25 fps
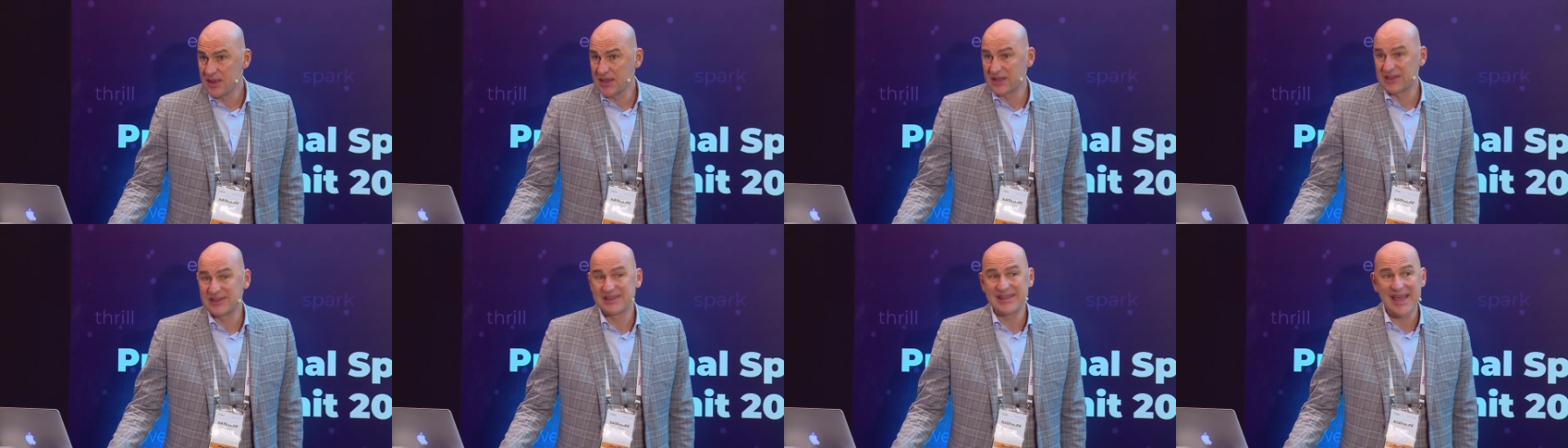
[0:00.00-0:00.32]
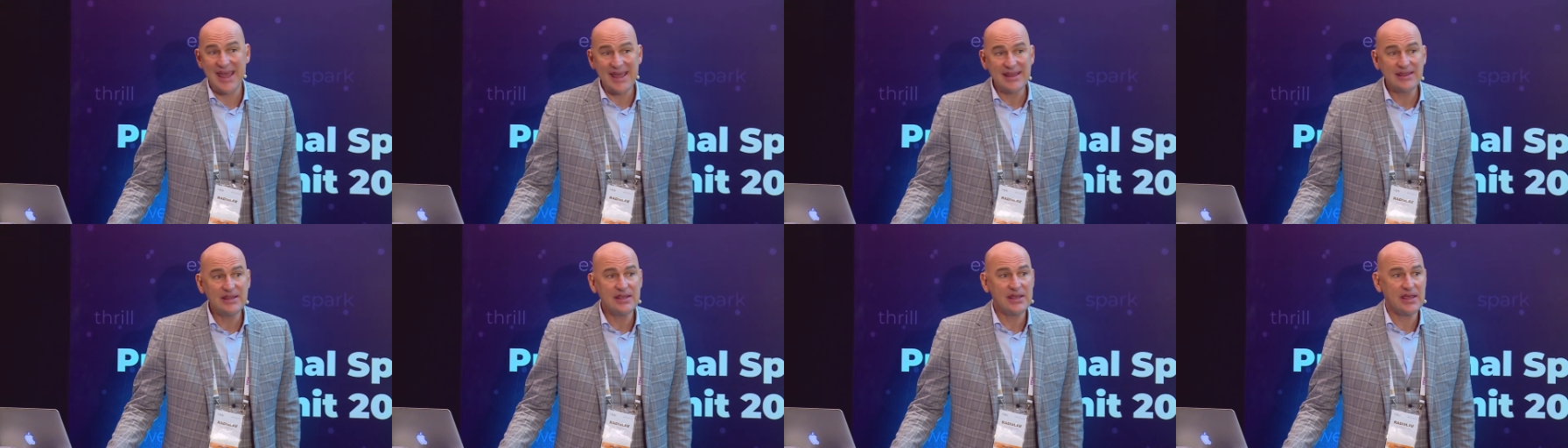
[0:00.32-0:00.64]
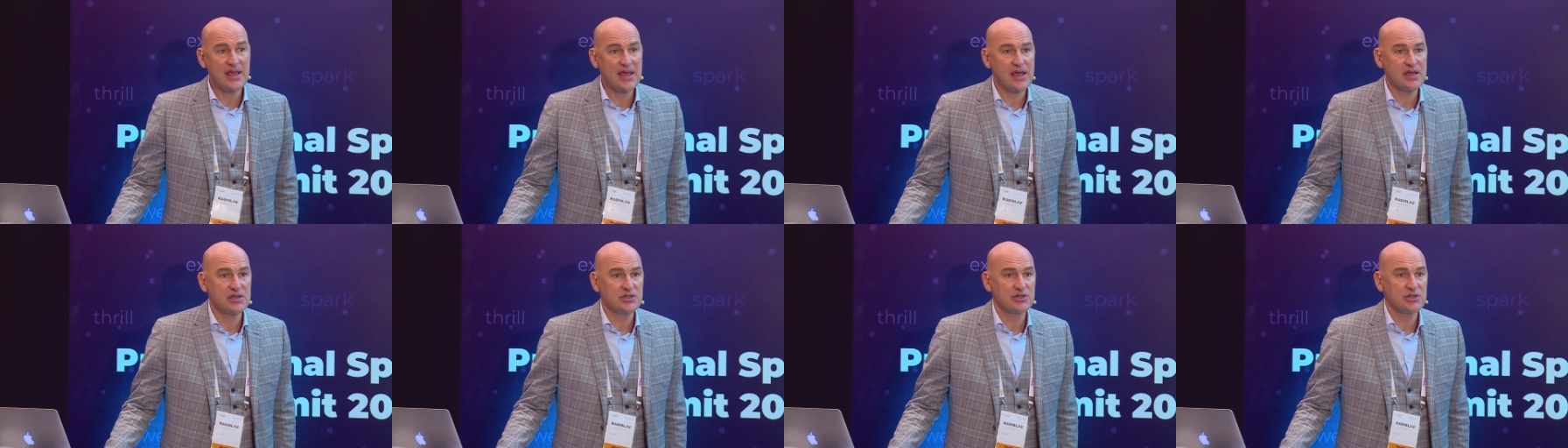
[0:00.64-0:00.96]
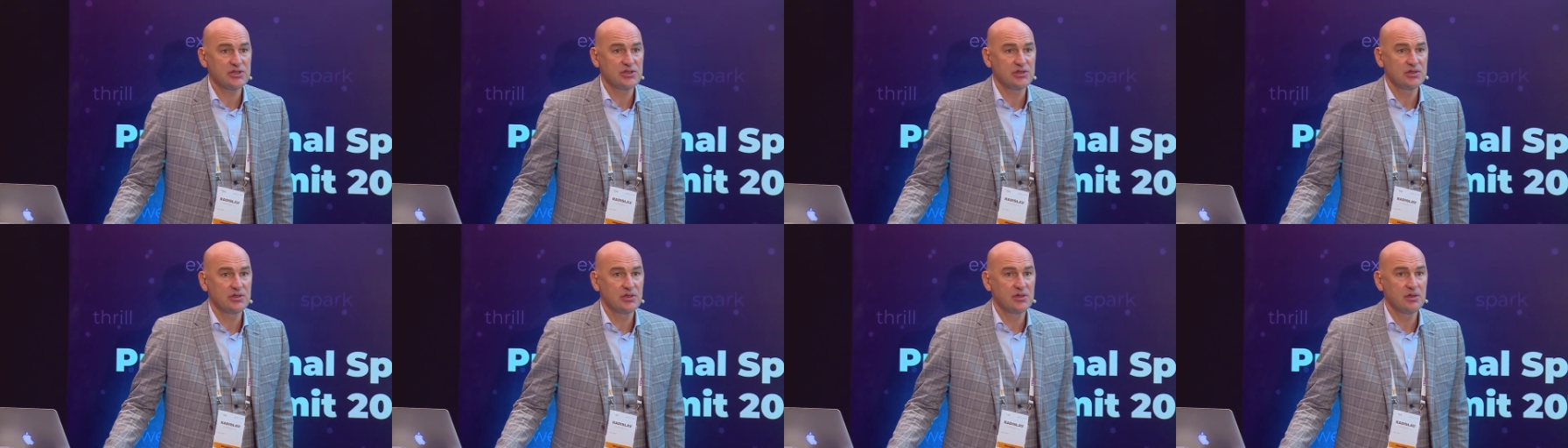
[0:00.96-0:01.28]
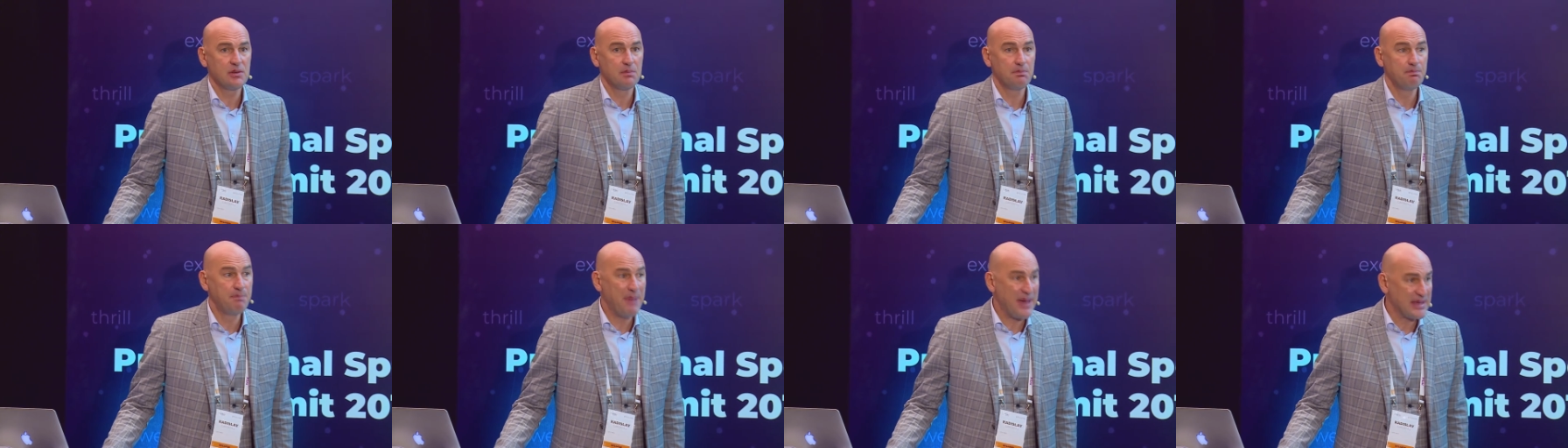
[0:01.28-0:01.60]
the 10 years
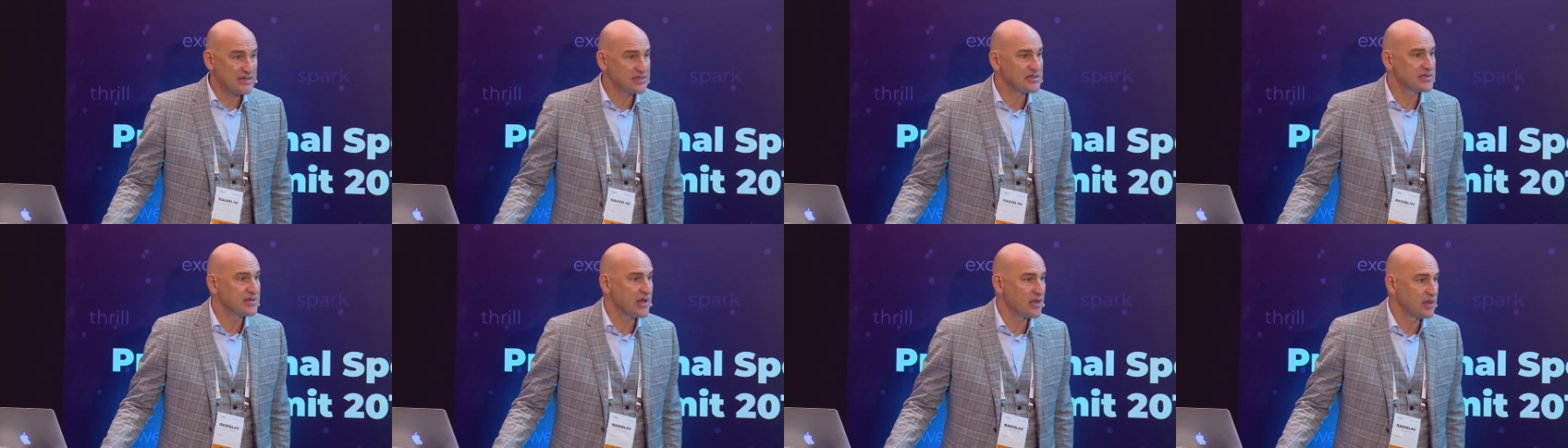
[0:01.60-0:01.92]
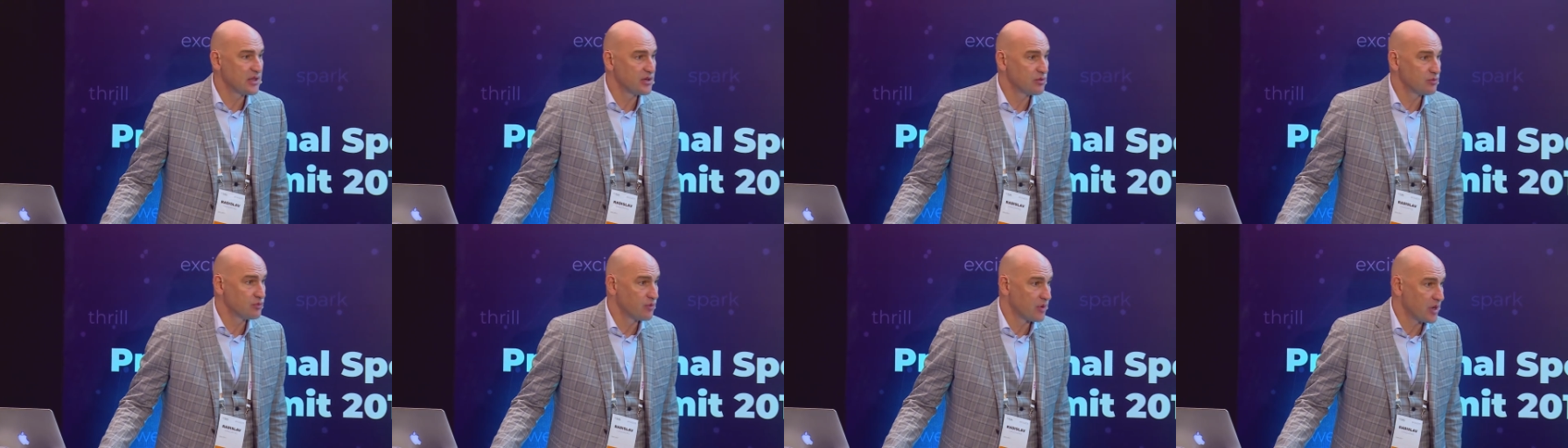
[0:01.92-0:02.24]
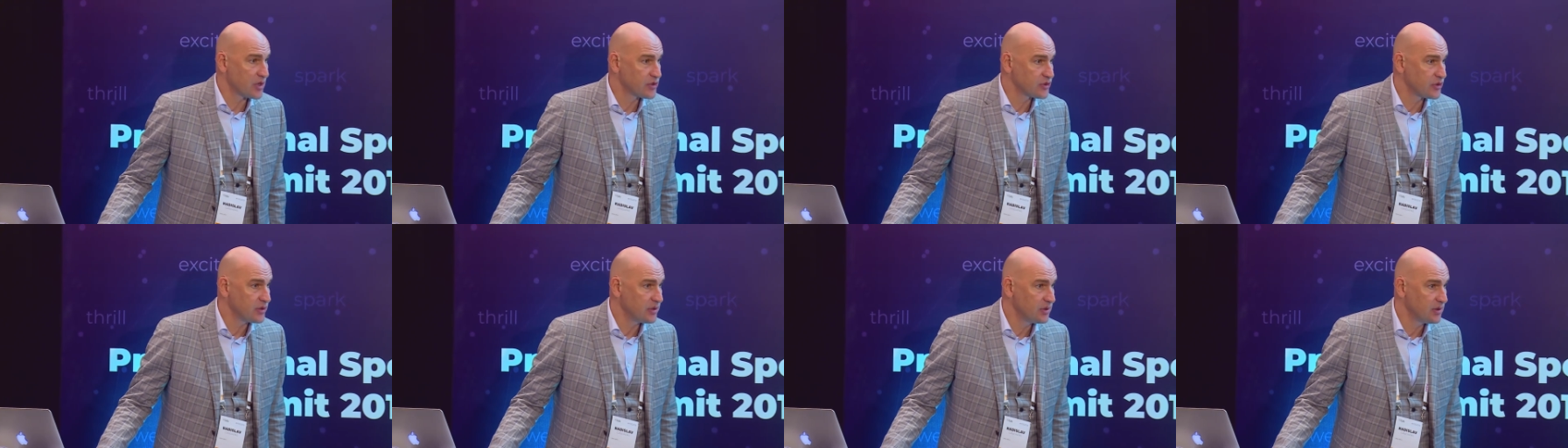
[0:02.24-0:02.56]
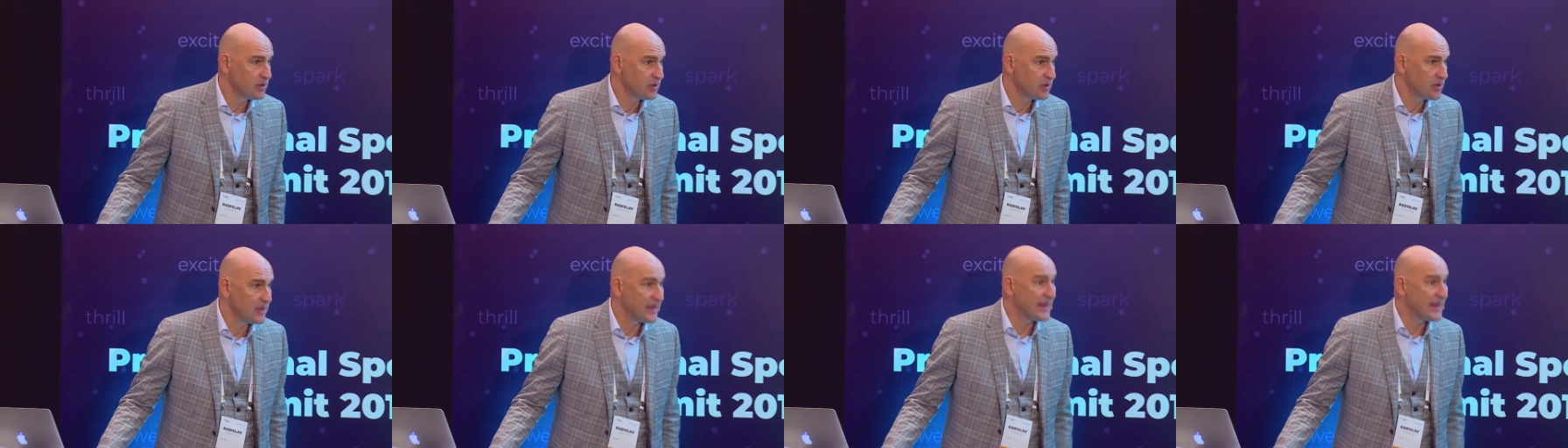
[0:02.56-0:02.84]
bestseller in Russia